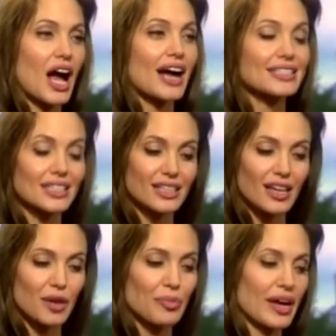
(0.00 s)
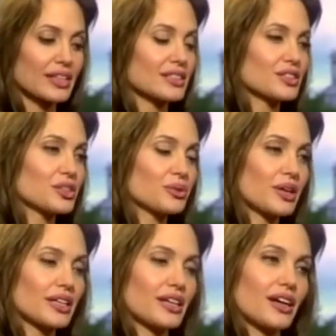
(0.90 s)
I did. I banged into
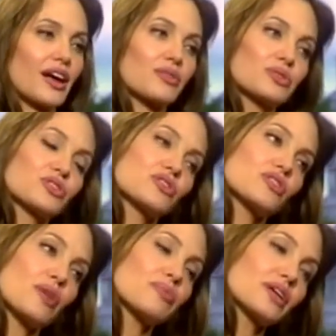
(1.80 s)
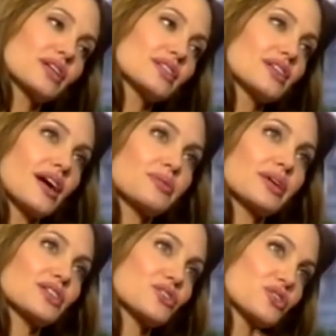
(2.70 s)
I was jumping in
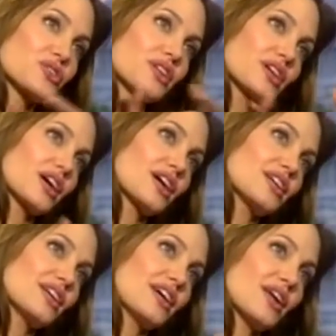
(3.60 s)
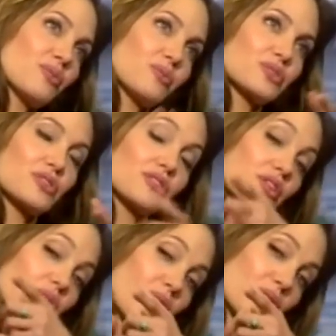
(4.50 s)
sideways and shooting a gun, and I was
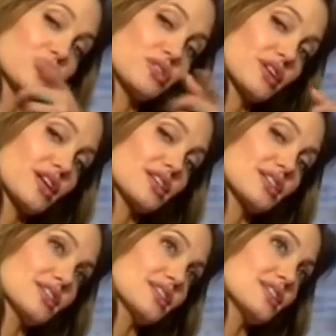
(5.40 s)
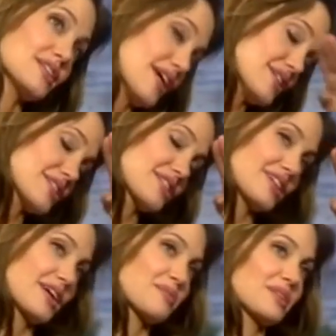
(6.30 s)
looking where I was shooting, and I didn't see the desk
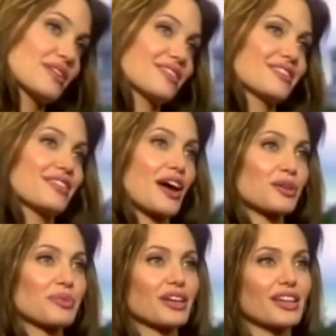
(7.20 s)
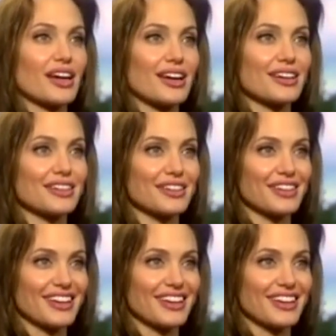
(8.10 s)
that came and knocked me on the head, and